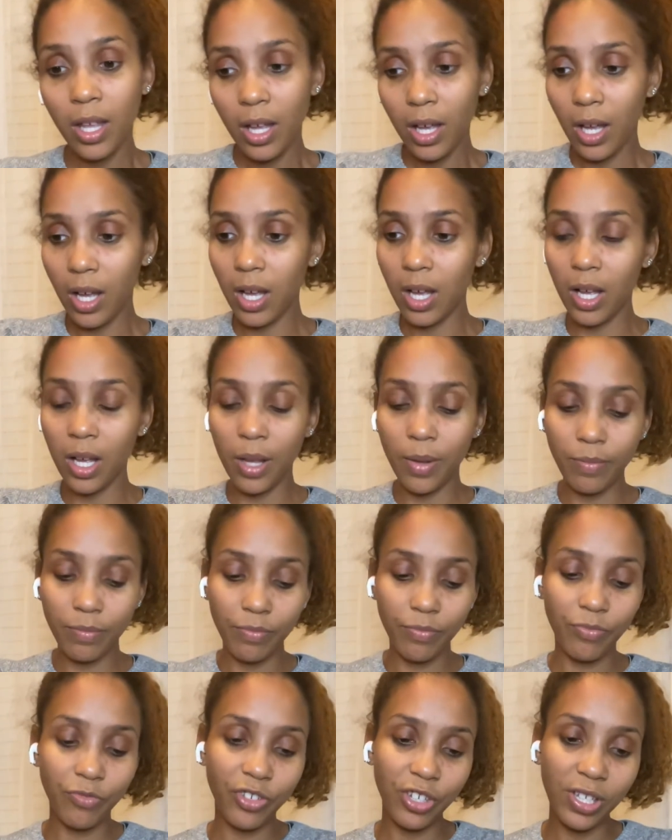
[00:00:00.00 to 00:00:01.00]
or
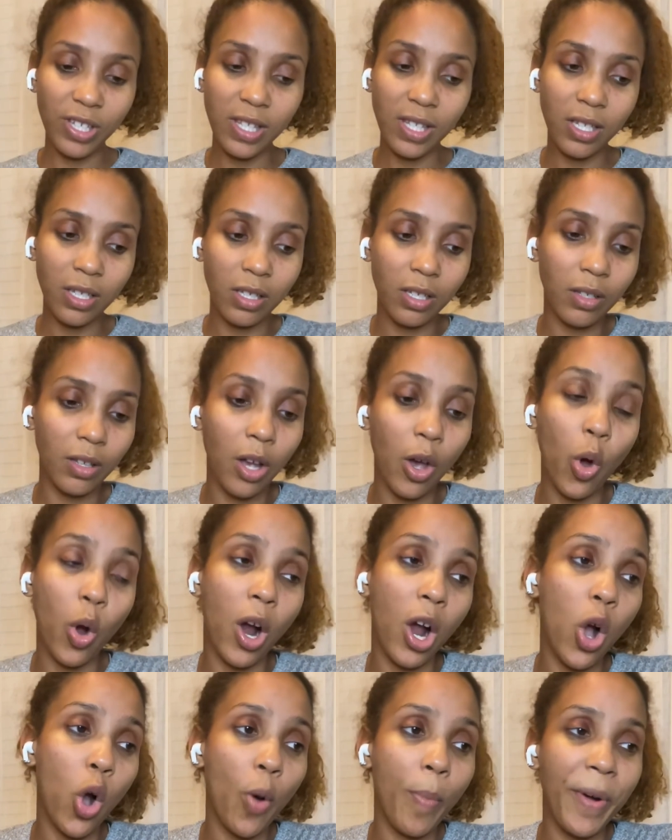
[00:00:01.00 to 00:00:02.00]
a
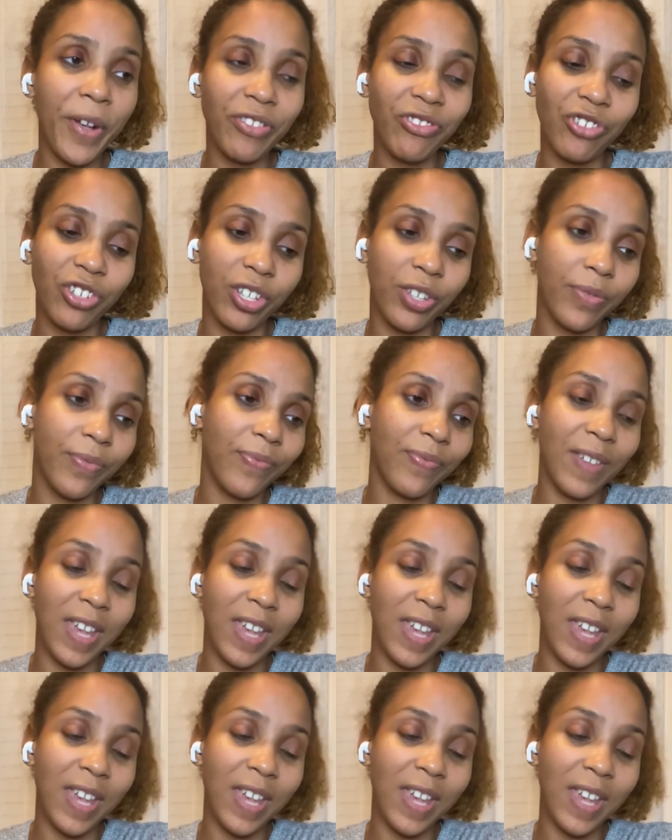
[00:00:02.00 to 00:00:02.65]
whole bunch of